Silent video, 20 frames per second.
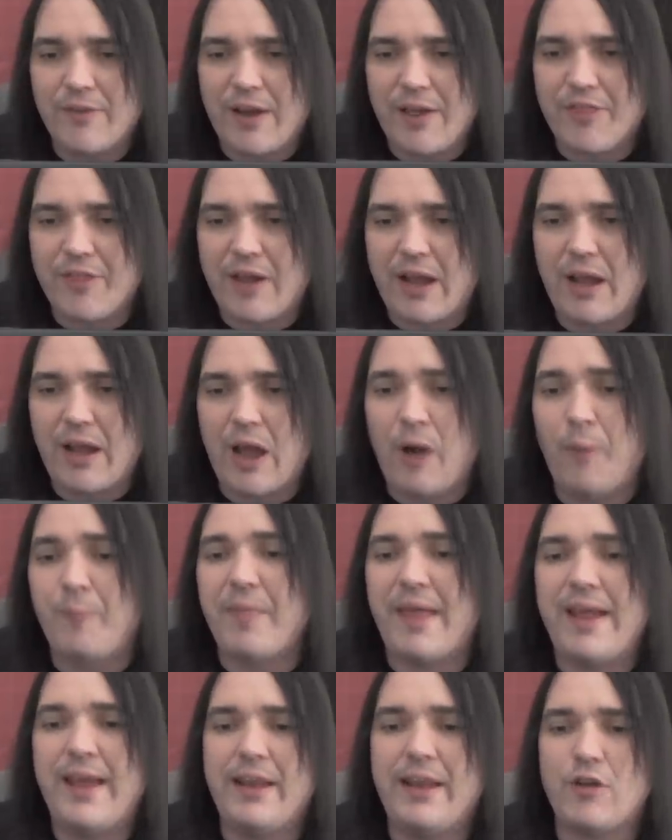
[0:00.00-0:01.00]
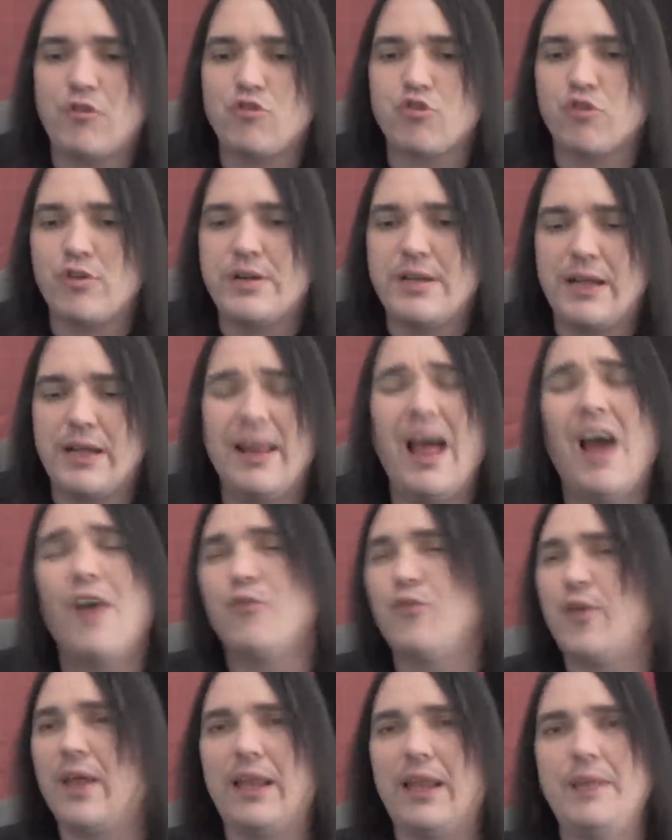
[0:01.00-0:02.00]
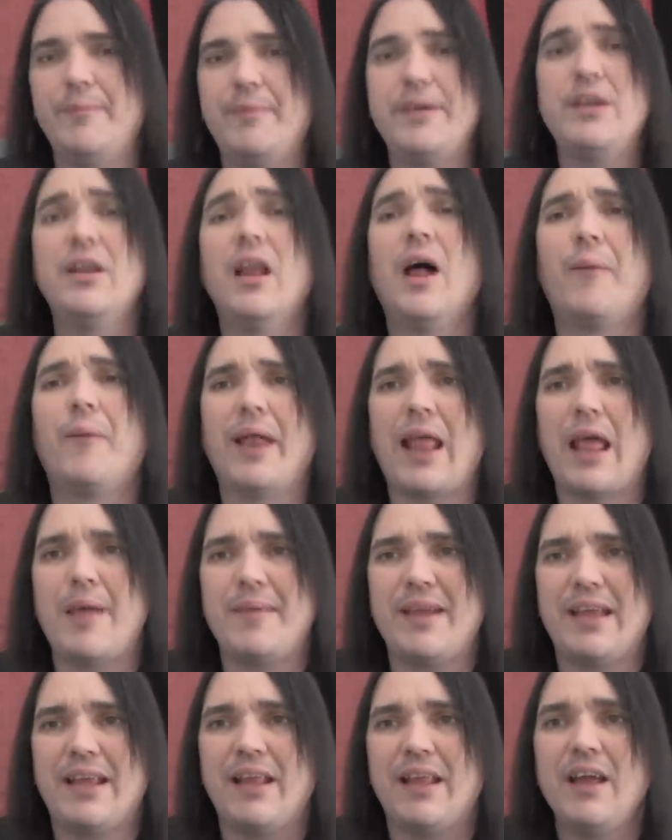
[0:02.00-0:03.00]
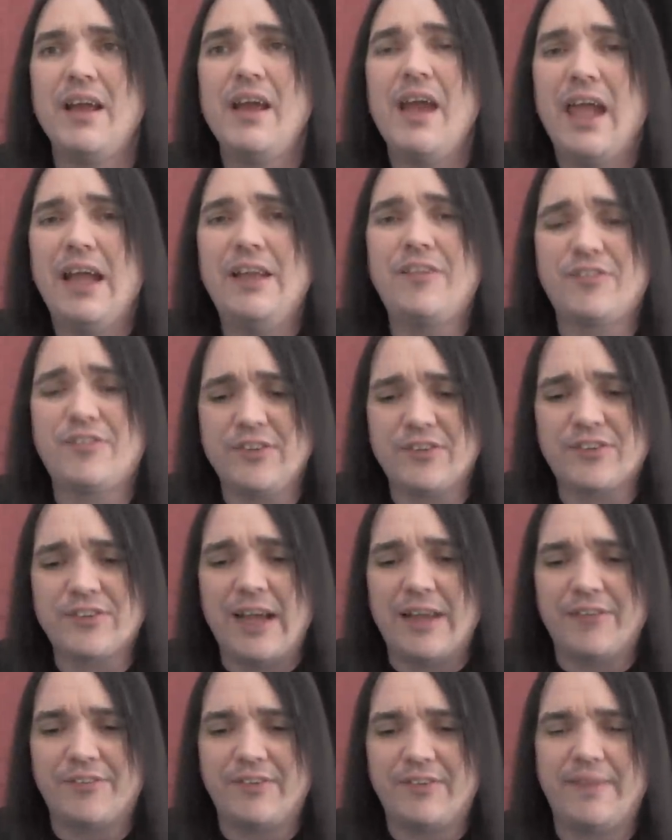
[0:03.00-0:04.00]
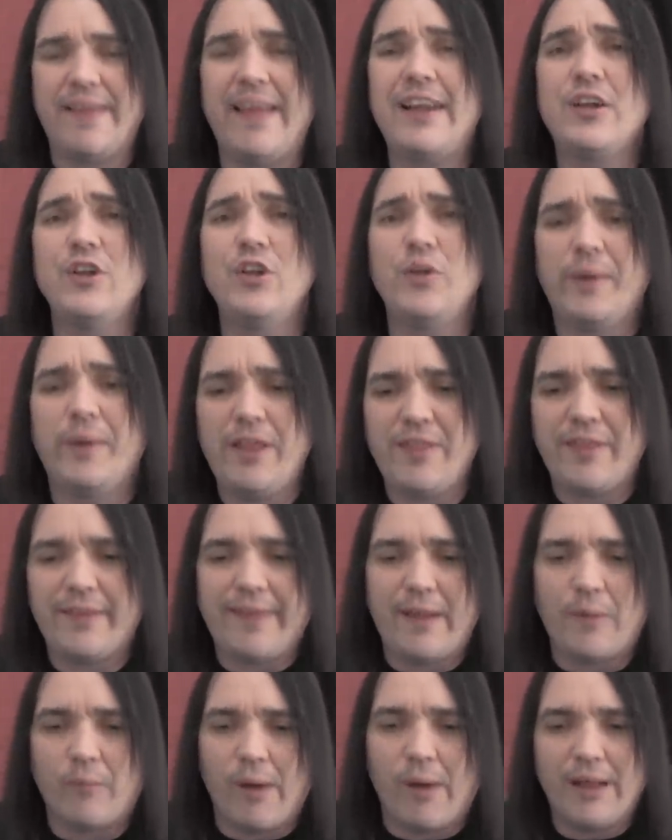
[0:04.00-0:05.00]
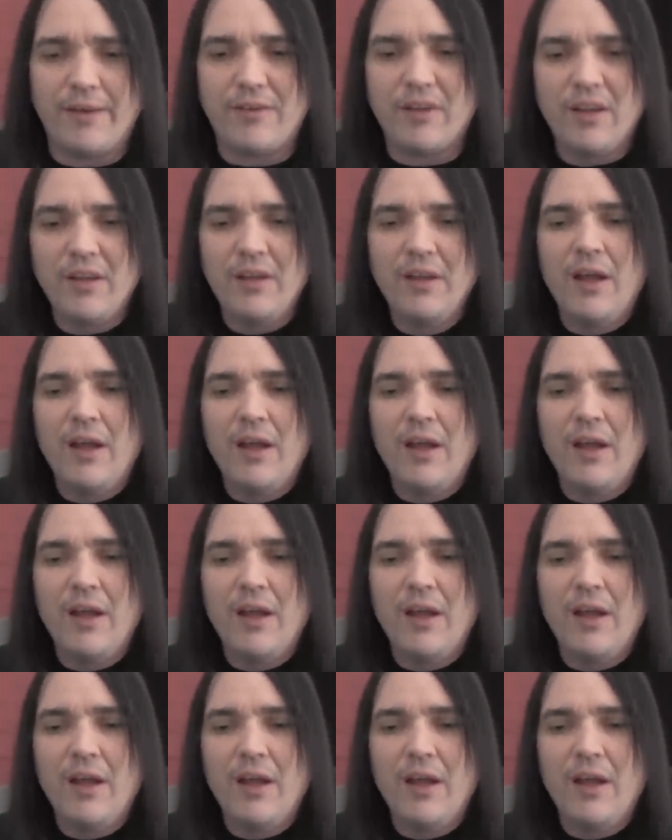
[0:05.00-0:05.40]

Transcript: I hope they hit a tree. Not really, but you know what I mean. It's disgusting. They can do anything they want.